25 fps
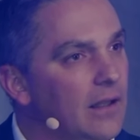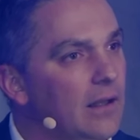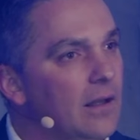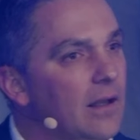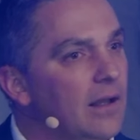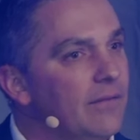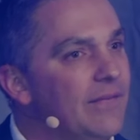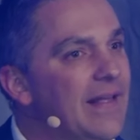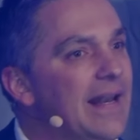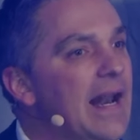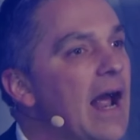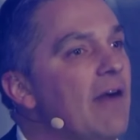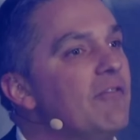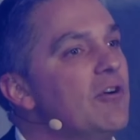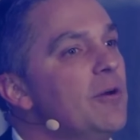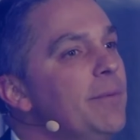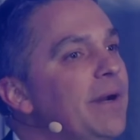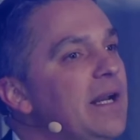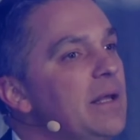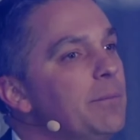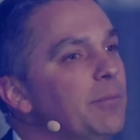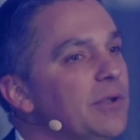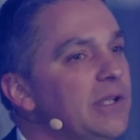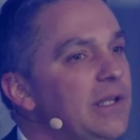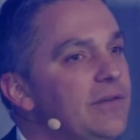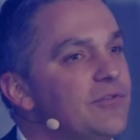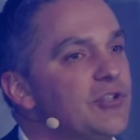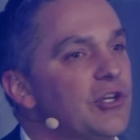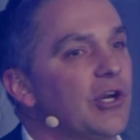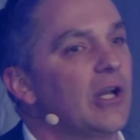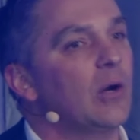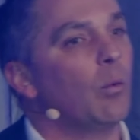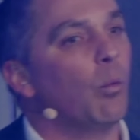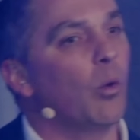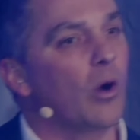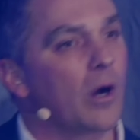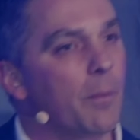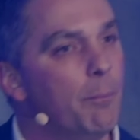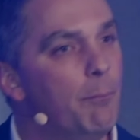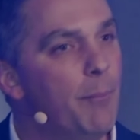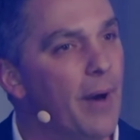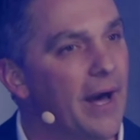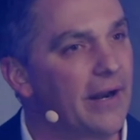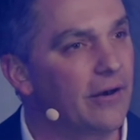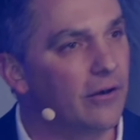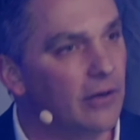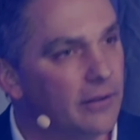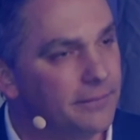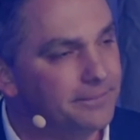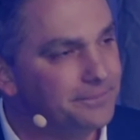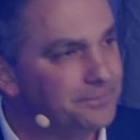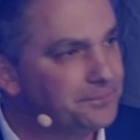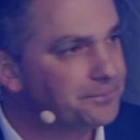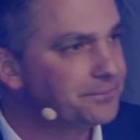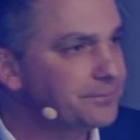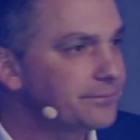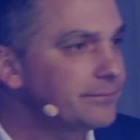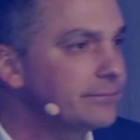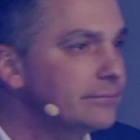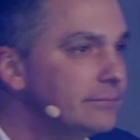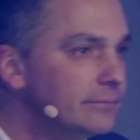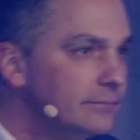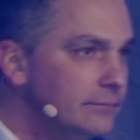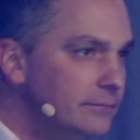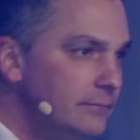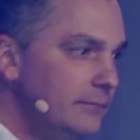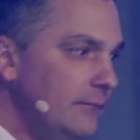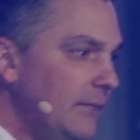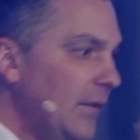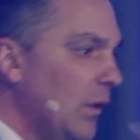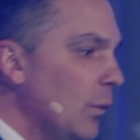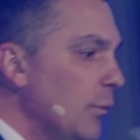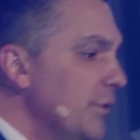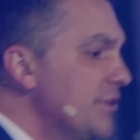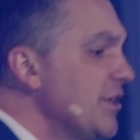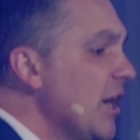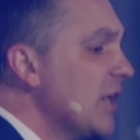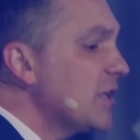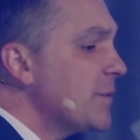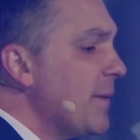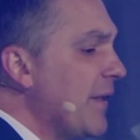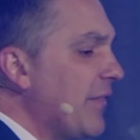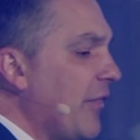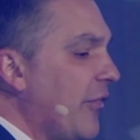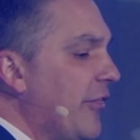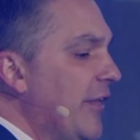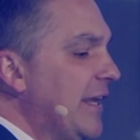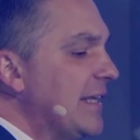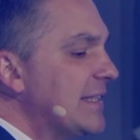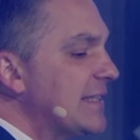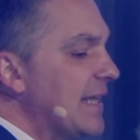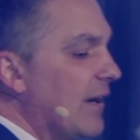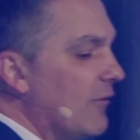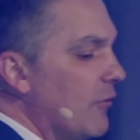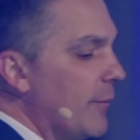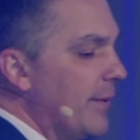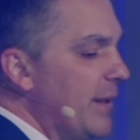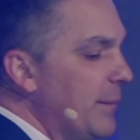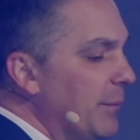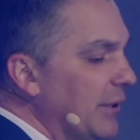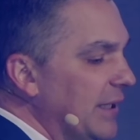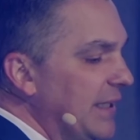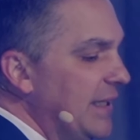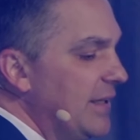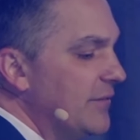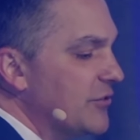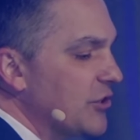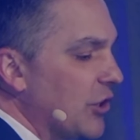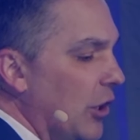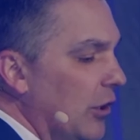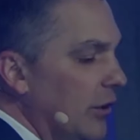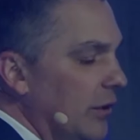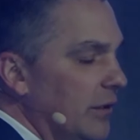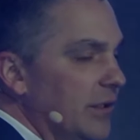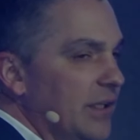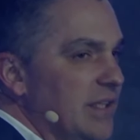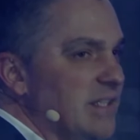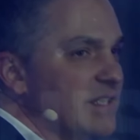that everybody believes are going to work better. We talked about the things that everybody believes uh, is